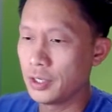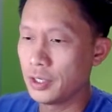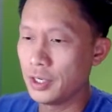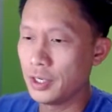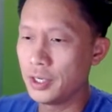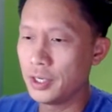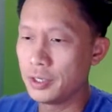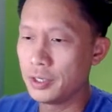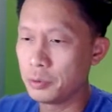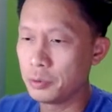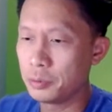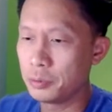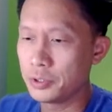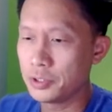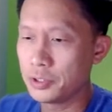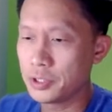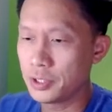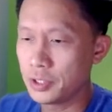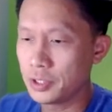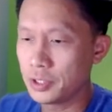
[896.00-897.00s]
And we'll
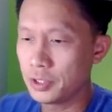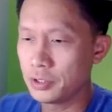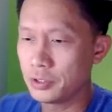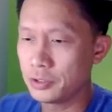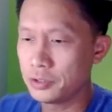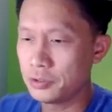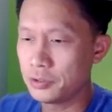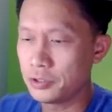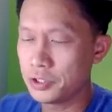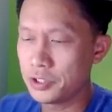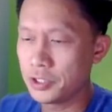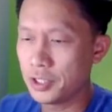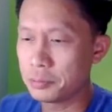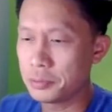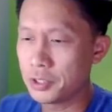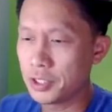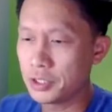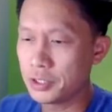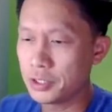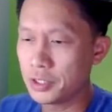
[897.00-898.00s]
put just an empty
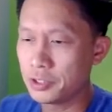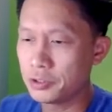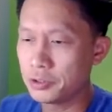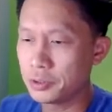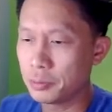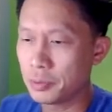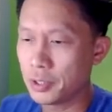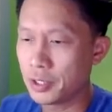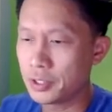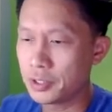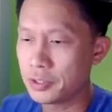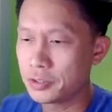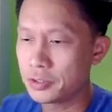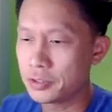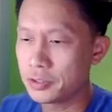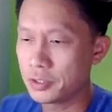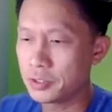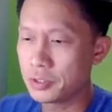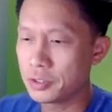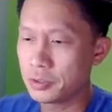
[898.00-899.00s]
container in the body
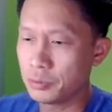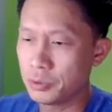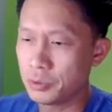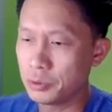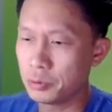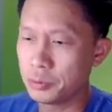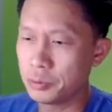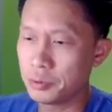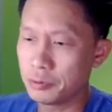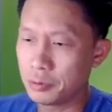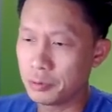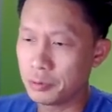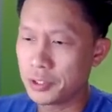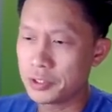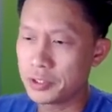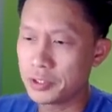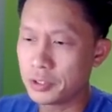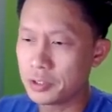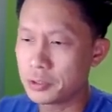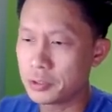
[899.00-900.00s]
since we will be
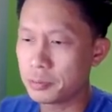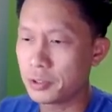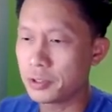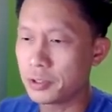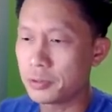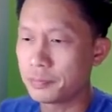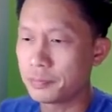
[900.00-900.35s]
replacing this part.